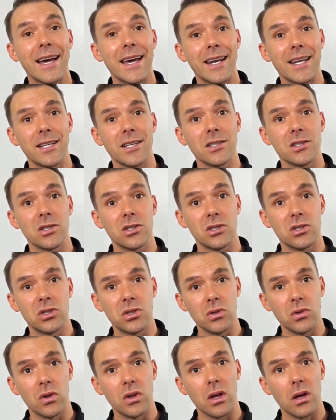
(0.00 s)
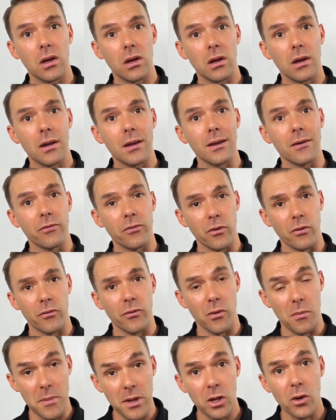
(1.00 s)
in addition to the
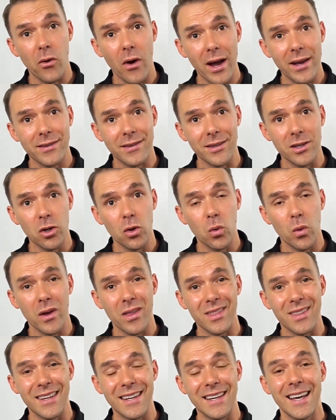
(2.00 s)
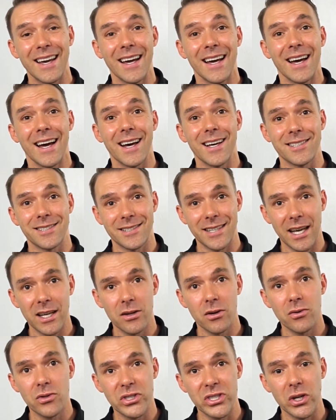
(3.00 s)
familiarizing you with the
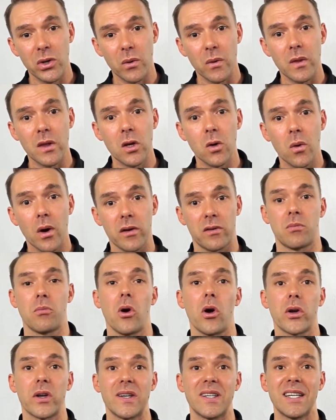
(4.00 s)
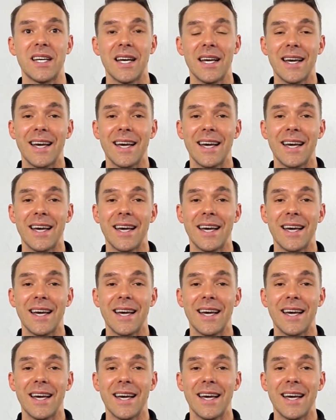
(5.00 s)
standards here in the US market.